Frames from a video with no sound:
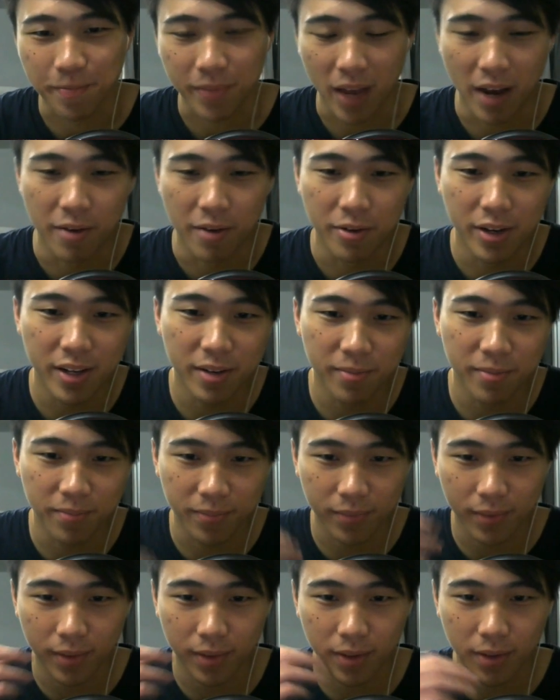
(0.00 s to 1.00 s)
I really
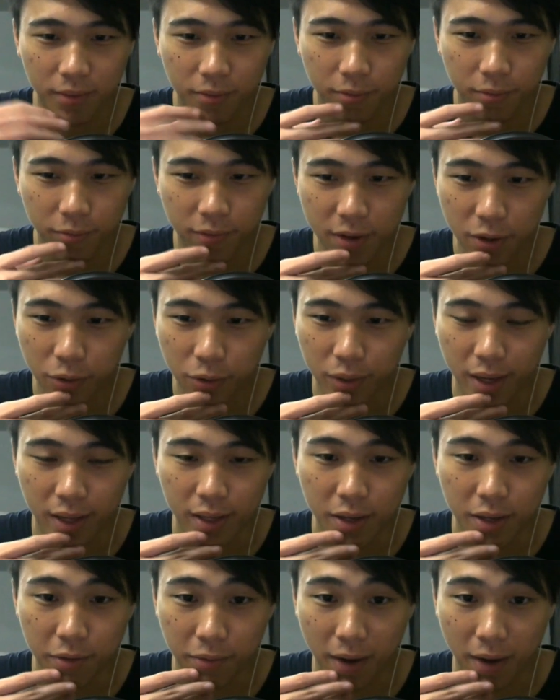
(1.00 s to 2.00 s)
feel that
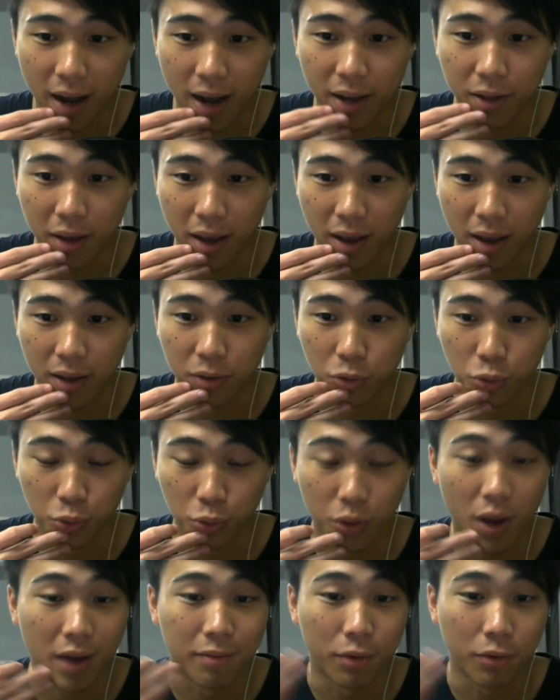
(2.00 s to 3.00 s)
if I do
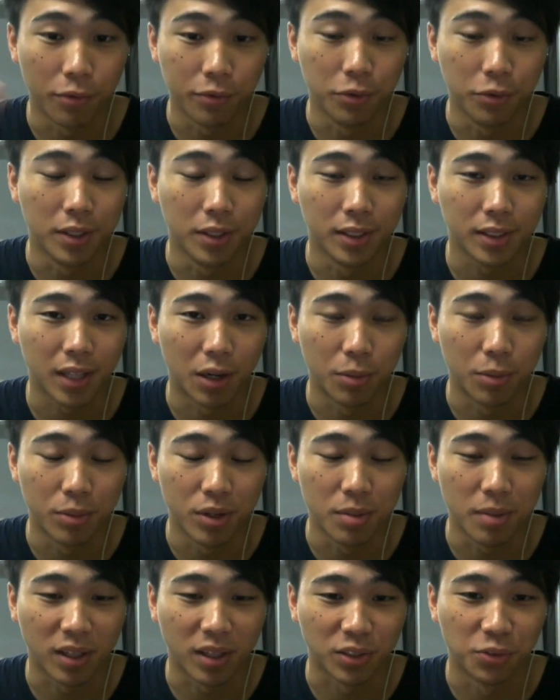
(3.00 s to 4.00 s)
not have Ophiuchus, I'll
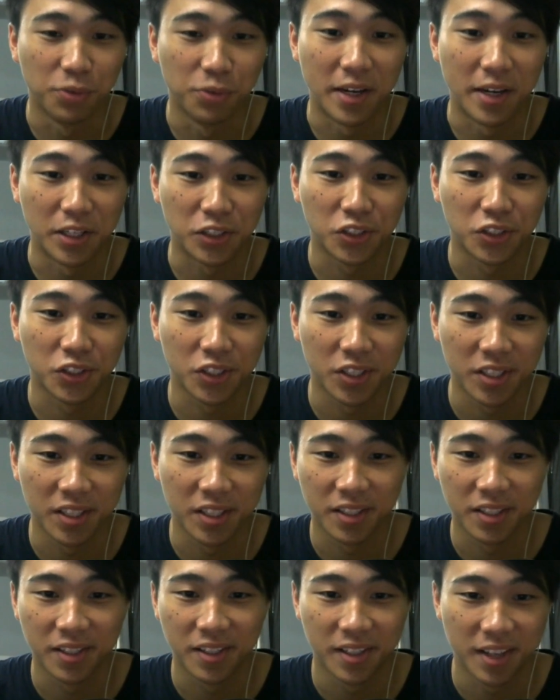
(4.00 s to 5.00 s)
pretty much rage
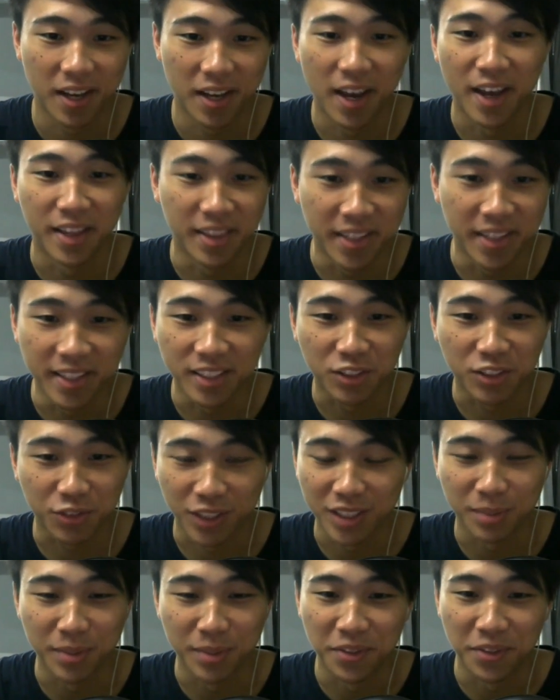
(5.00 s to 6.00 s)
at this
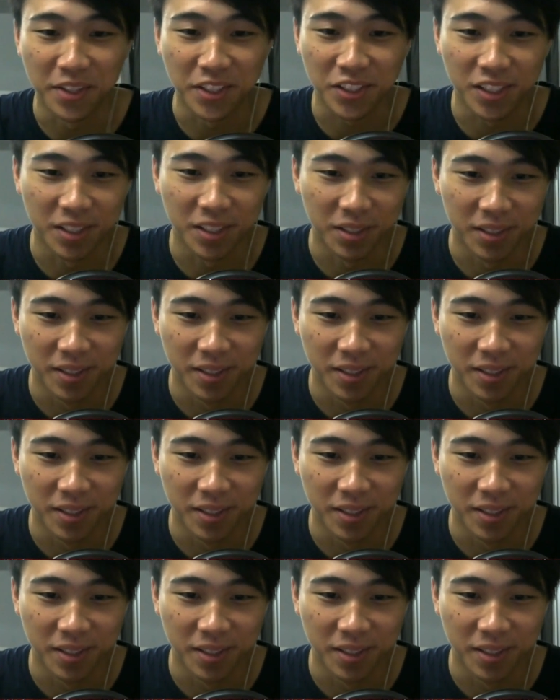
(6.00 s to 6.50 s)
transmigration.